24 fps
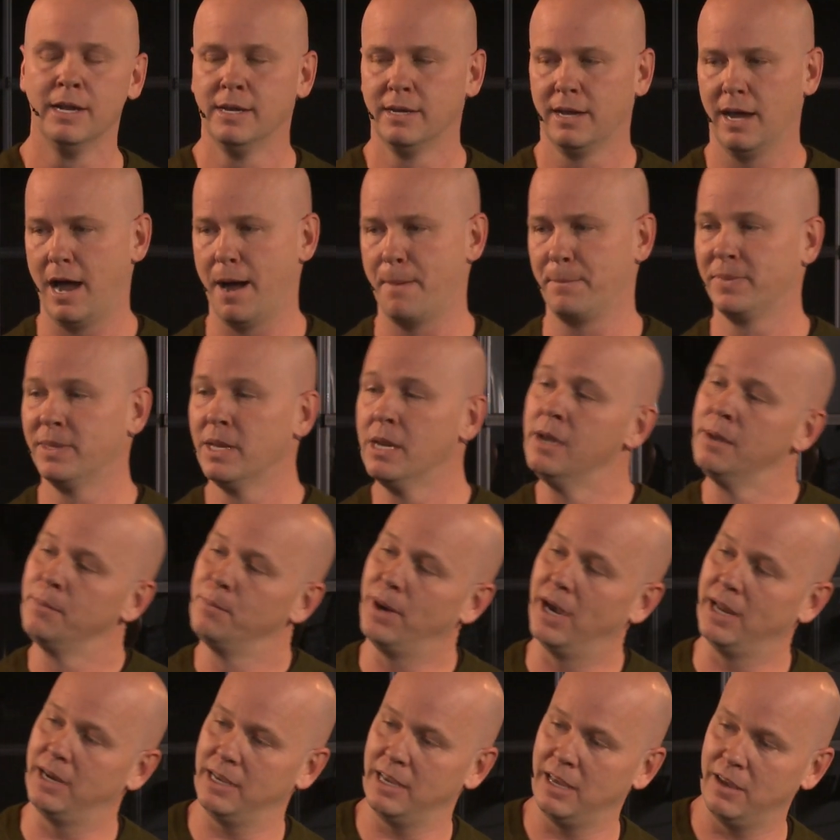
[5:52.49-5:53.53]

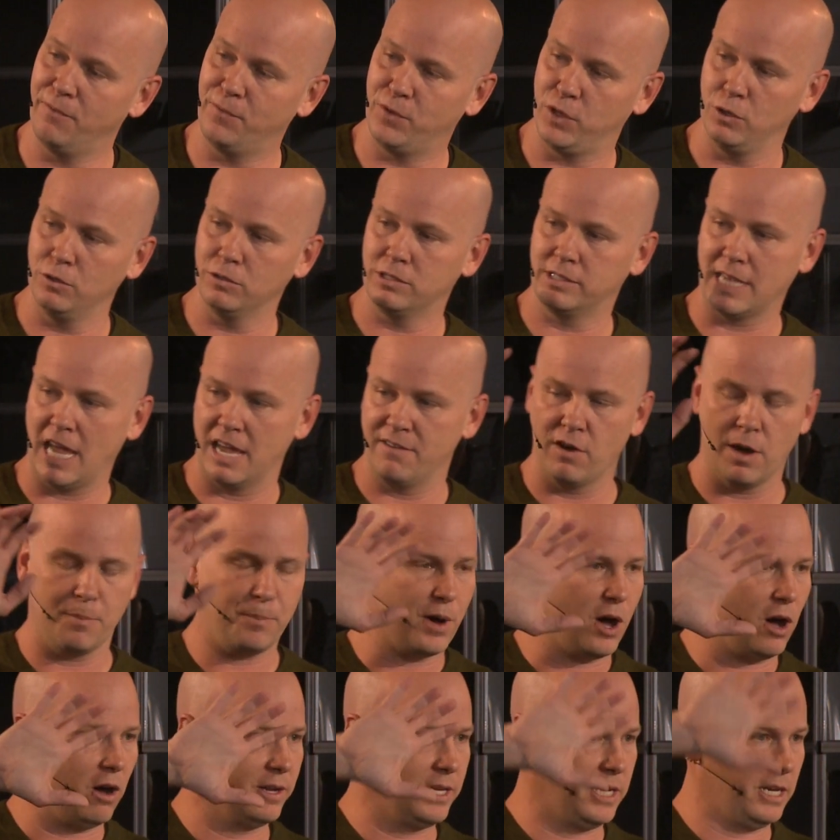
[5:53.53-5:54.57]
But if you save up
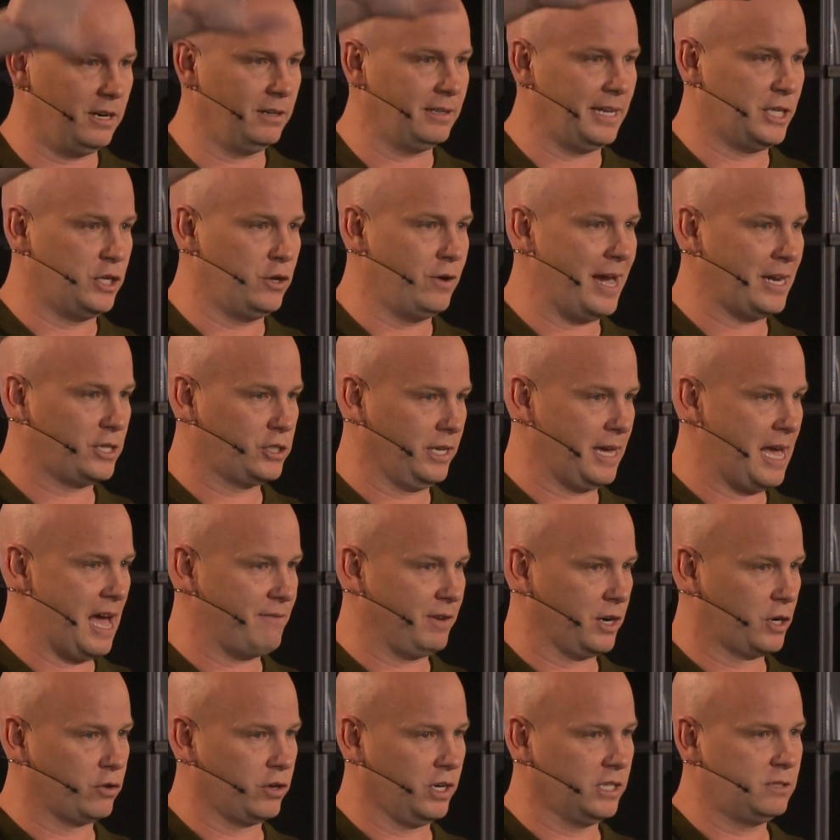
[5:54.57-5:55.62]
all year, you actually have
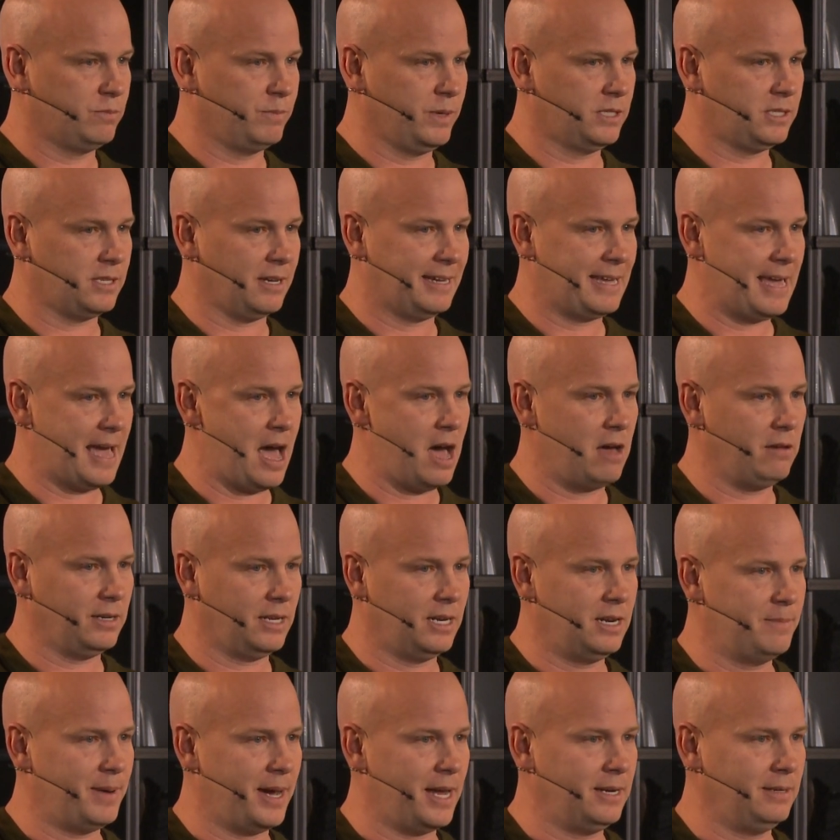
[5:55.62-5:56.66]
a Christmas account,
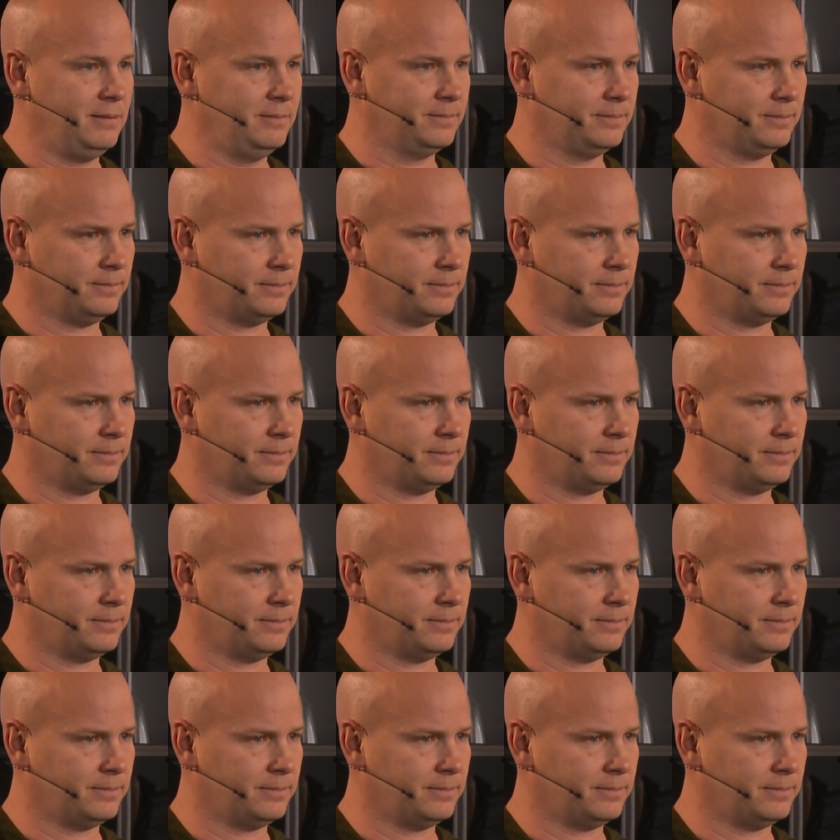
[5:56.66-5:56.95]
anybody?